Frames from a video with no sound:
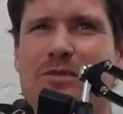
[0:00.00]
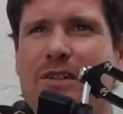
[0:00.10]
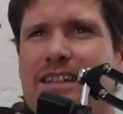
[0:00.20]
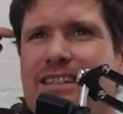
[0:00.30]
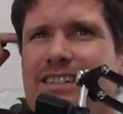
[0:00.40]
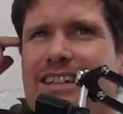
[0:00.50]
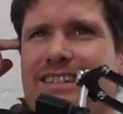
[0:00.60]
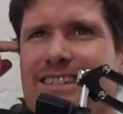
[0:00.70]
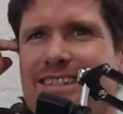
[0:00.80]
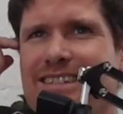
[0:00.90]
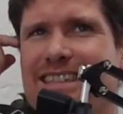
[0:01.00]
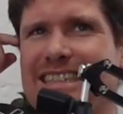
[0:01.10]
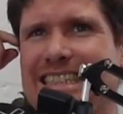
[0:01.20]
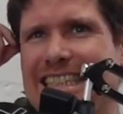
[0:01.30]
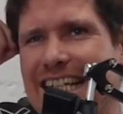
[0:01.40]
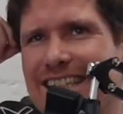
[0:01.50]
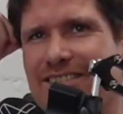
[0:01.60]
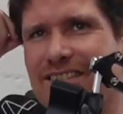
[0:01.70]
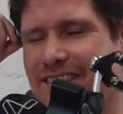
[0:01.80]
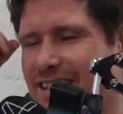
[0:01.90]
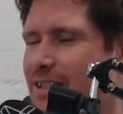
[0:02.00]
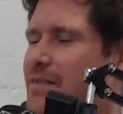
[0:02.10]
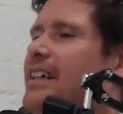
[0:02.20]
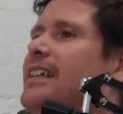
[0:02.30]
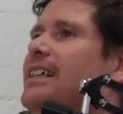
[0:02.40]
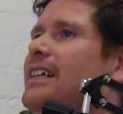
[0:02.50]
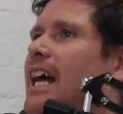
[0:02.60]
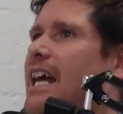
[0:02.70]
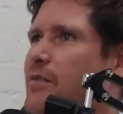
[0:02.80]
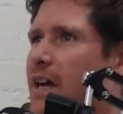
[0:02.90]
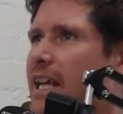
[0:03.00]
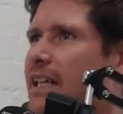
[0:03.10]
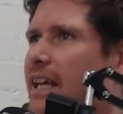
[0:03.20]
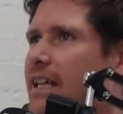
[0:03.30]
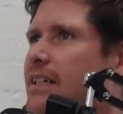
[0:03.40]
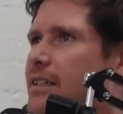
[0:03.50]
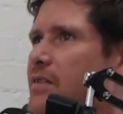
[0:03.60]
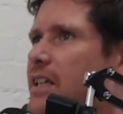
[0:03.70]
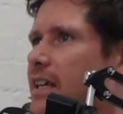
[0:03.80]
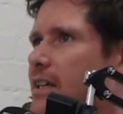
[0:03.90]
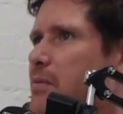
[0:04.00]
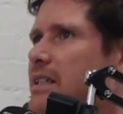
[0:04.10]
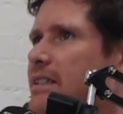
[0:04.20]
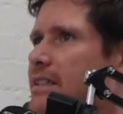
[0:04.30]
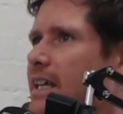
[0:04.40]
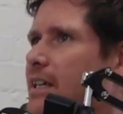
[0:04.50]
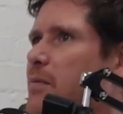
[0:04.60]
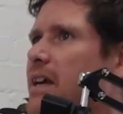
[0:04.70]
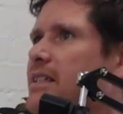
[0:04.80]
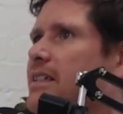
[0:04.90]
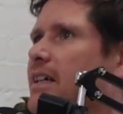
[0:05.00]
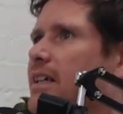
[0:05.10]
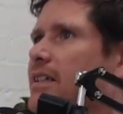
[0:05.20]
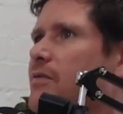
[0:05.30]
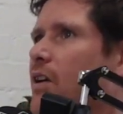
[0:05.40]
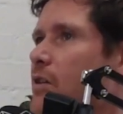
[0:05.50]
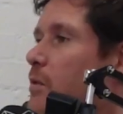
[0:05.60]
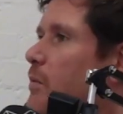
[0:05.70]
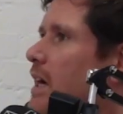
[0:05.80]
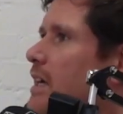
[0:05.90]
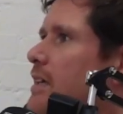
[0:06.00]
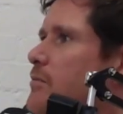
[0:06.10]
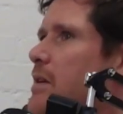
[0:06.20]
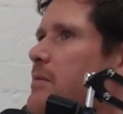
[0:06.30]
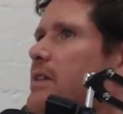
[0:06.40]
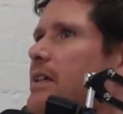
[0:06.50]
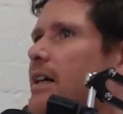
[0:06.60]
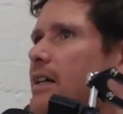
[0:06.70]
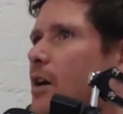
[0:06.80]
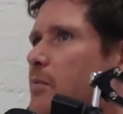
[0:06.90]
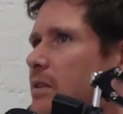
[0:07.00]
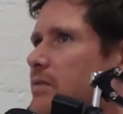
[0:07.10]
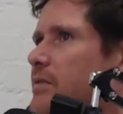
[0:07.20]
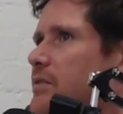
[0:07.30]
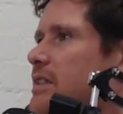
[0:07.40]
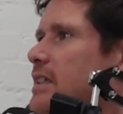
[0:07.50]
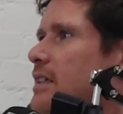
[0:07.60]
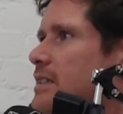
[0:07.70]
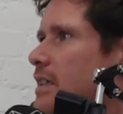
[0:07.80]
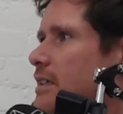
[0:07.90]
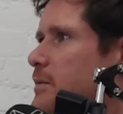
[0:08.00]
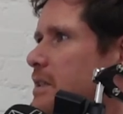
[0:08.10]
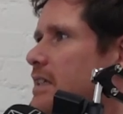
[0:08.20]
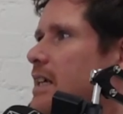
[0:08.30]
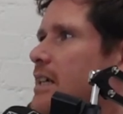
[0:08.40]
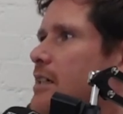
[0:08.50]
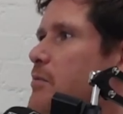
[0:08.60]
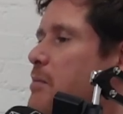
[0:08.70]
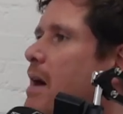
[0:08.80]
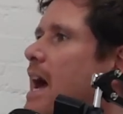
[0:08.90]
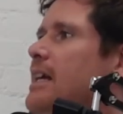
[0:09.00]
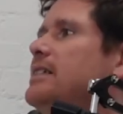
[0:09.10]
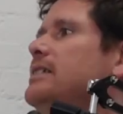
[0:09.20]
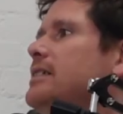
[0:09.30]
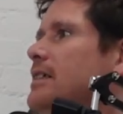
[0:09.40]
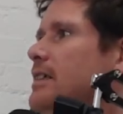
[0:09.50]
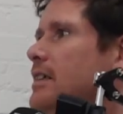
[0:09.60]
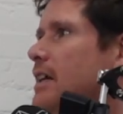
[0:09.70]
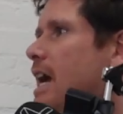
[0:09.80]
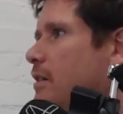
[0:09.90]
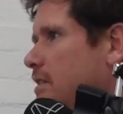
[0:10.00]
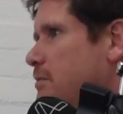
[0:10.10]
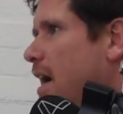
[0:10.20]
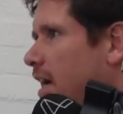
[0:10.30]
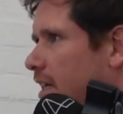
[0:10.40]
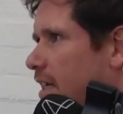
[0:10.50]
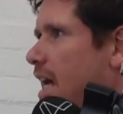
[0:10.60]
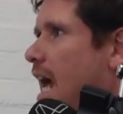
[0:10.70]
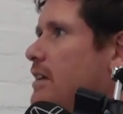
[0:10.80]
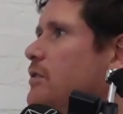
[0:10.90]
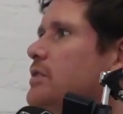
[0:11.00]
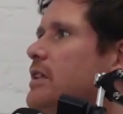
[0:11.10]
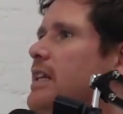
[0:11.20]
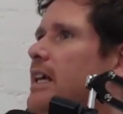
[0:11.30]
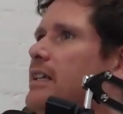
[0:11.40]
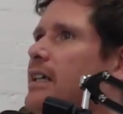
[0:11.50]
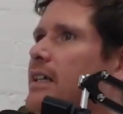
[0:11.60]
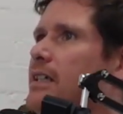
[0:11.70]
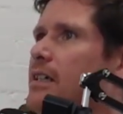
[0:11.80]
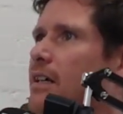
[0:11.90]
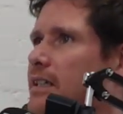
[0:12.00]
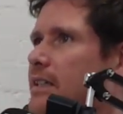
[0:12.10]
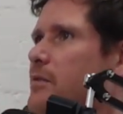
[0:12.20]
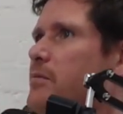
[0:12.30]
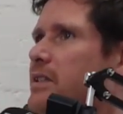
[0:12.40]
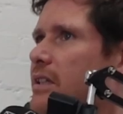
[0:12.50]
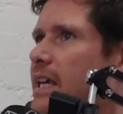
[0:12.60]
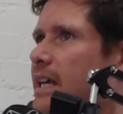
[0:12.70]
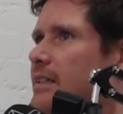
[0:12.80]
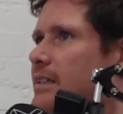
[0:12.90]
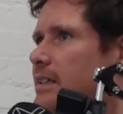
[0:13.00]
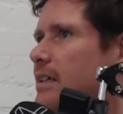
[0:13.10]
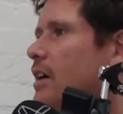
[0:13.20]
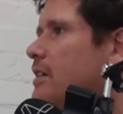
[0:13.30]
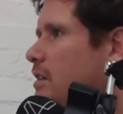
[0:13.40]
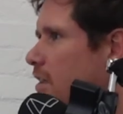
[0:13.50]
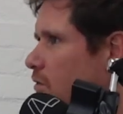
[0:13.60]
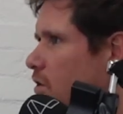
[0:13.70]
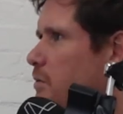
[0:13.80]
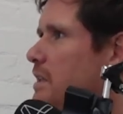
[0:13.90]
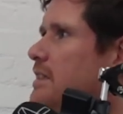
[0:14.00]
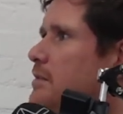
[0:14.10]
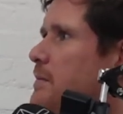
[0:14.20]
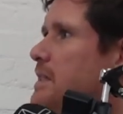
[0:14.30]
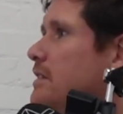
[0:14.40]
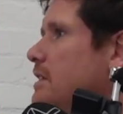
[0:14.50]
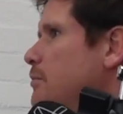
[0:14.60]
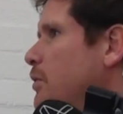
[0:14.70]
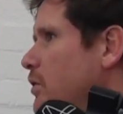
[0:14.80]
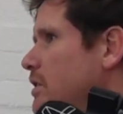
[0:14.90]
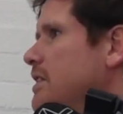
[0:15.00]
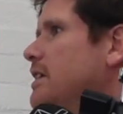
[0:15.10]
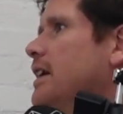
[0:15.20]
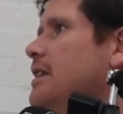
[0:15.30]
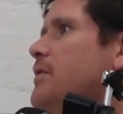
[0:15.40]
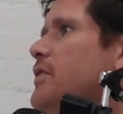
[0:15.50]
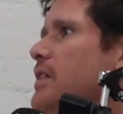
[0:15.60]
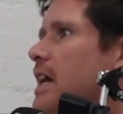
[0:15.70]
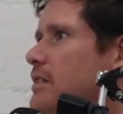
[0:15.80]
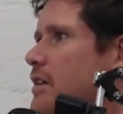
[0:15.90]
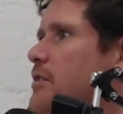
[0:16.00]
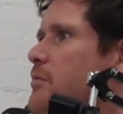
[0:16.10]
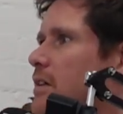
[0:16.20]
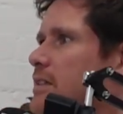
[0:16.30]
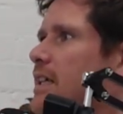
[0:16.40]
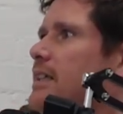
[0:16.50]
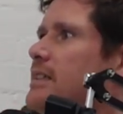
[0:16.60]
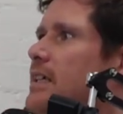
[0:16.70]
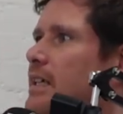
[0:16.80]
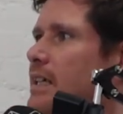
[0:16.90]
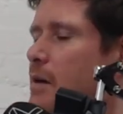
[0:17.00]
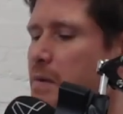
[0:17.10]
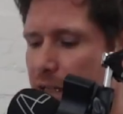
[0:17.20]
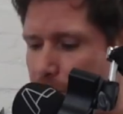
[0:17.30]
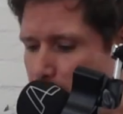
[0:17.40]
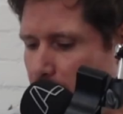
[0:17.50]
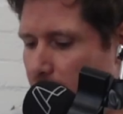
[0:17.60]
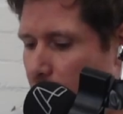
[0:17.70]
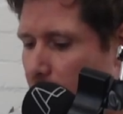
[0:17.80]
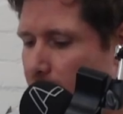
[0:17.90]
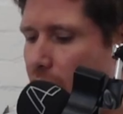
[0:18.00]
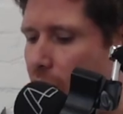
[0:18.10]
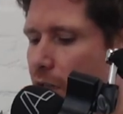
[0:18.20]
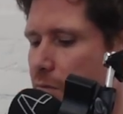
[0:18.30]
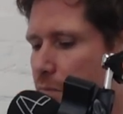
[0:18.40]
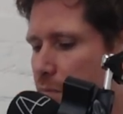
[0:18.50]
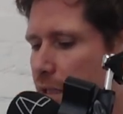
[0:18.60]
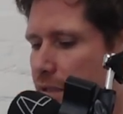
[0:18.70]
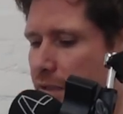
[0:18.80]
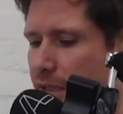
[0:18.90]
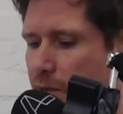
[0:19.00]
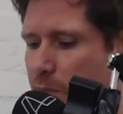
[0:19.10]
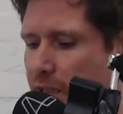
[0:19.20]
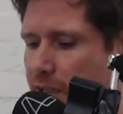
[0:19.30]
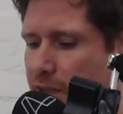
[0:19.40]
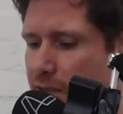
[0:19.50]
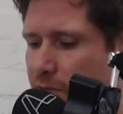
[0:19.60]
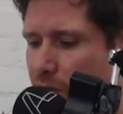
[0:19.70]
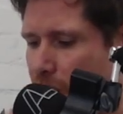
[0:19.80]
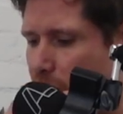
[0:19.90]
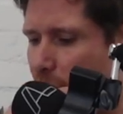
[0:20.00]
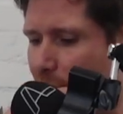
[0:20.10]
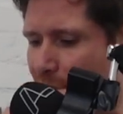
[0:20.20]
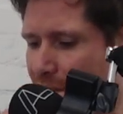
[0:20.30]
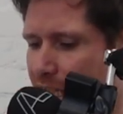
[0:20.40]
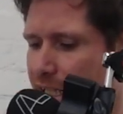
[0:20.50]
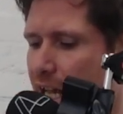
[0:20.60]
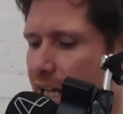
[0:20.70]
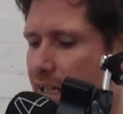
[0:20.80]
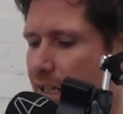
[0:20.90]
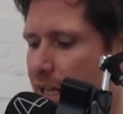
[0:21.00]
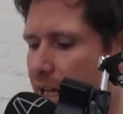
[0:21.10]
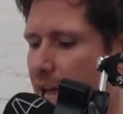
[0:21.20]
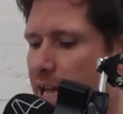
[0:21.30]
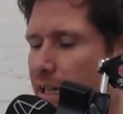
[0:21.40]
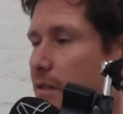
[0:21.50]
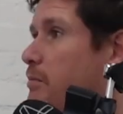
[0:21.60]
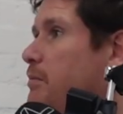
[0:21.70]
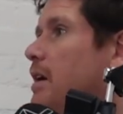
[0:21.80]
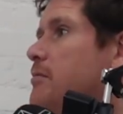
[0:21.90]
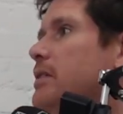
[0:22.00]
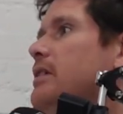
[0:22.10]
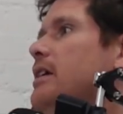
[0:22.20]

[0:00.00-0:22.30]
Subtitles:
Why something else. Shit, I've forgotten the name. Anyway, in a kind of a business incubator and an environment where maybe a couple of different startups can be backed, equity backing, and also then guiding them. So getting, other kind of entrepreneurs to maybe sit on their boards and guide them through that growth process. I mean, in our own personal experience of working in AL and building a